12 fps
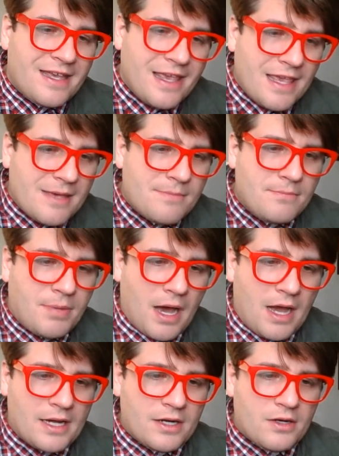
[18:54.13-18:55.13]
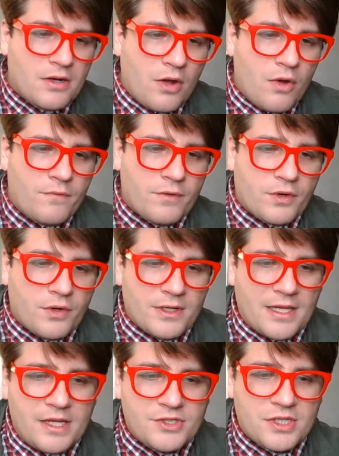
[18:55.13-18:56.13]
empire over
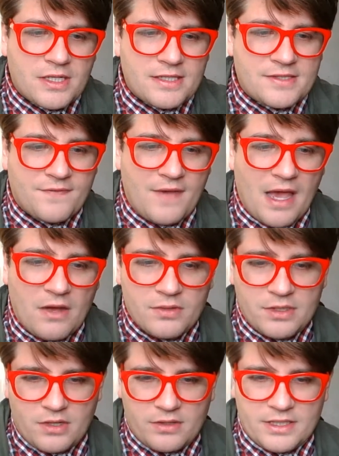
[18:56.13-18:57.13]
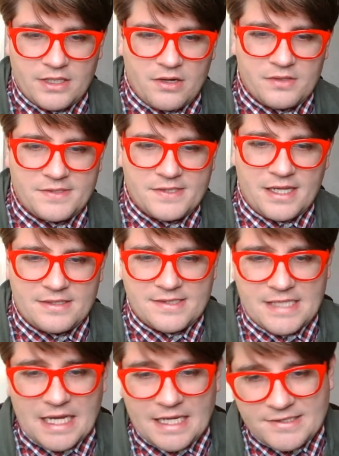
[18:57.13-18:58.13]
creation is founded on the arts and
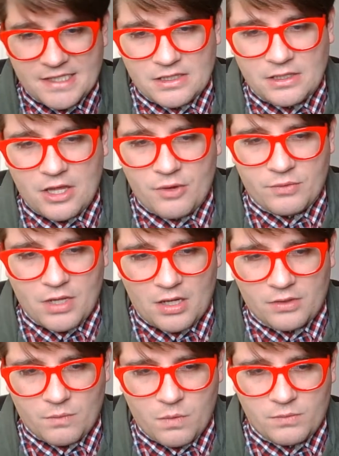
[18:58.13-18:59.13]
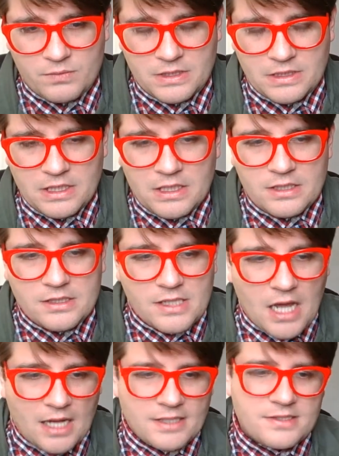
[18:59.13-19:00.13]
science alone, unquote,
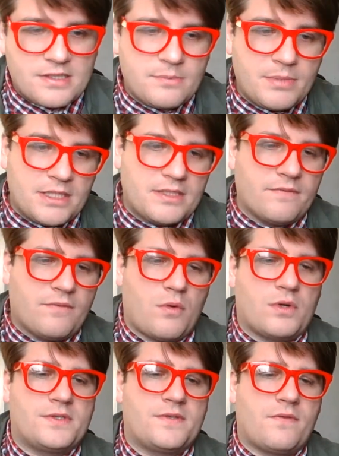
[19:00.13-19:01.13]
not to be divorced